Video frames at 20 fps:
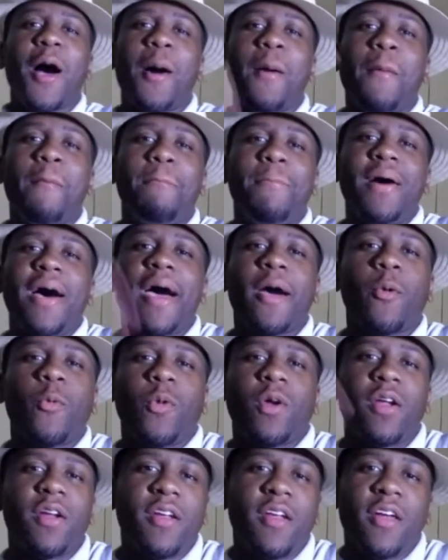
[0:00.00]
back with
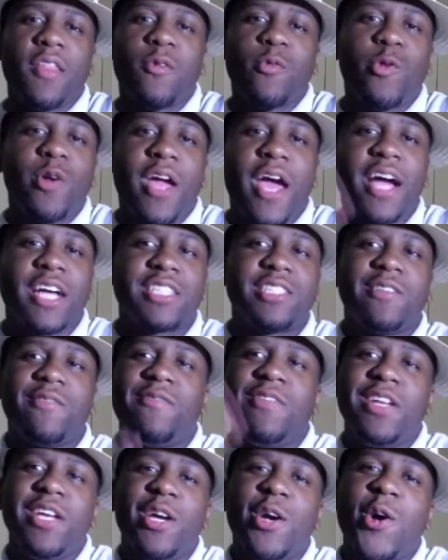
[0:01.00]
another reaction
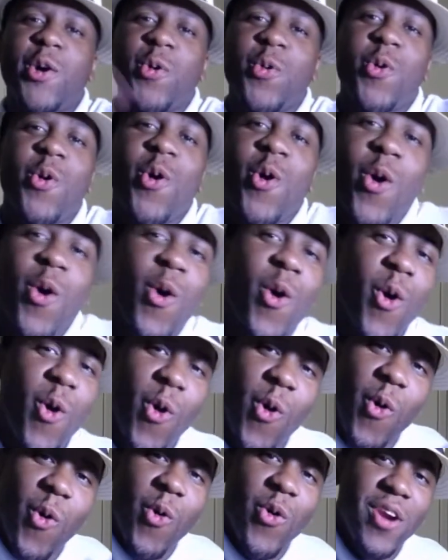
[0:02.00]
video
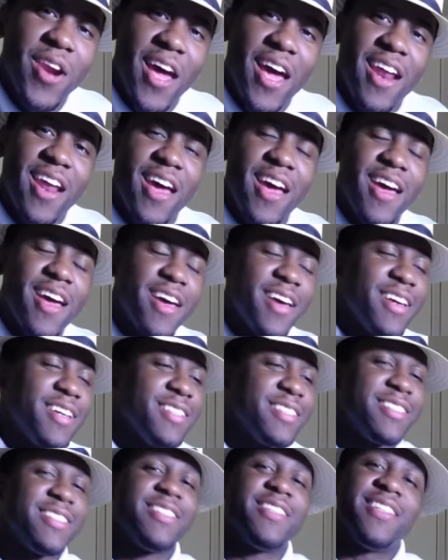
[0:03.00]
on that
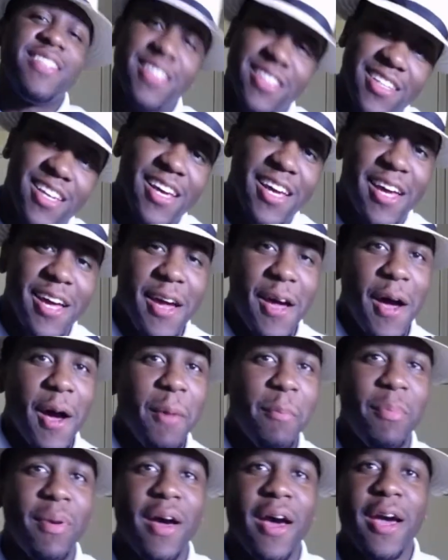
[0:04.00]
ass. Yeah, I'm
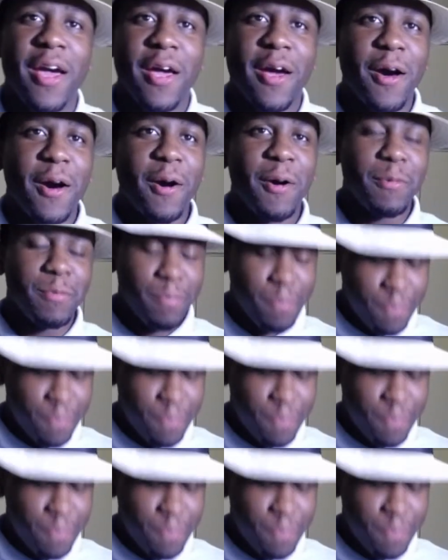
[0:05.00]
back. I